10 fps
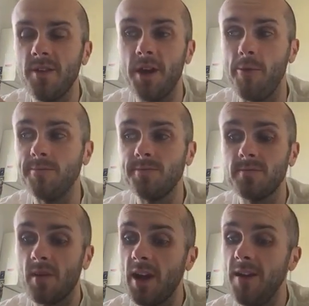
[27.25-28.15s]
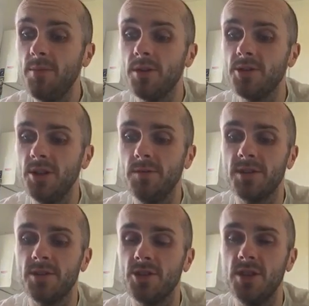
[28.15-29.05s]
Now, I bought the
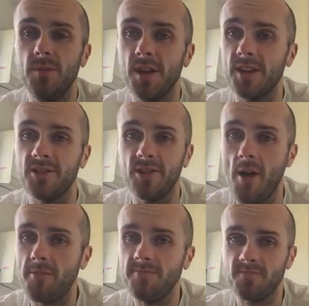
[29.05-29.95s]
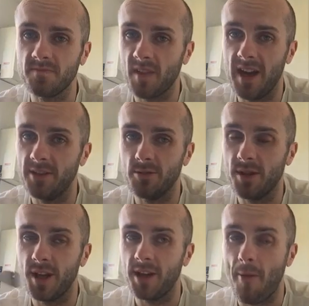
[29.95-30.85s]
cheapest of the cheap things. I don't
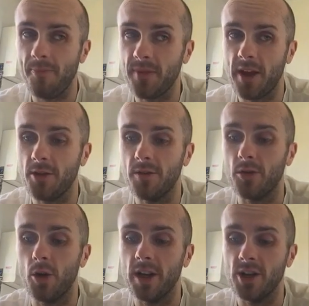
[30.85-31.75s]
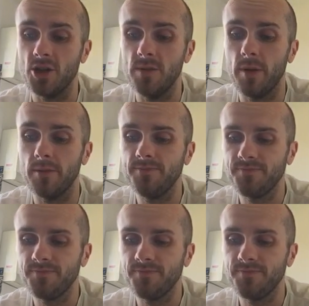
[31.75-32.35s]
think I could have gone any cheaper.